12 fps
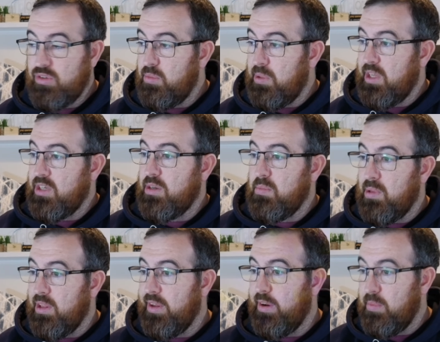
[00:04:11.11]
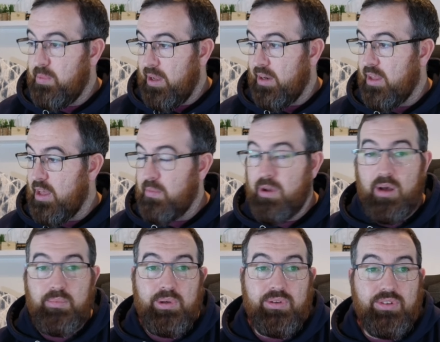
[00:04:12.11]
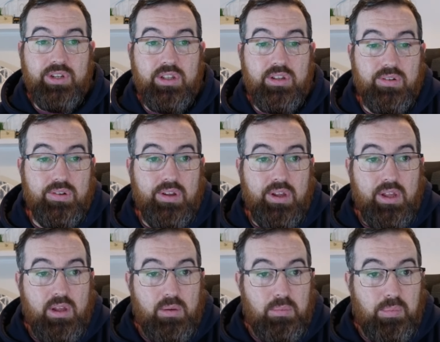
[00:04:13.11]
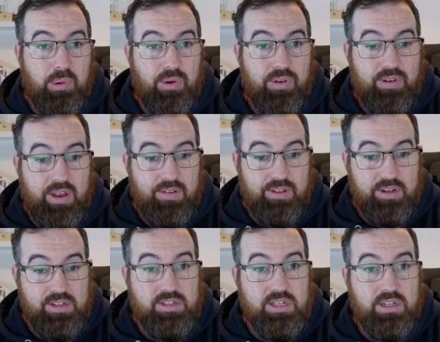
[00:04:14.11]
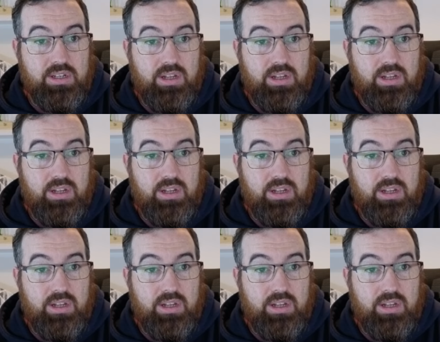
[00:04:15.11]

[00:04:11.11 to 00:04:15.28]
to potentially build it up and keep compounding into it. But now that I see it,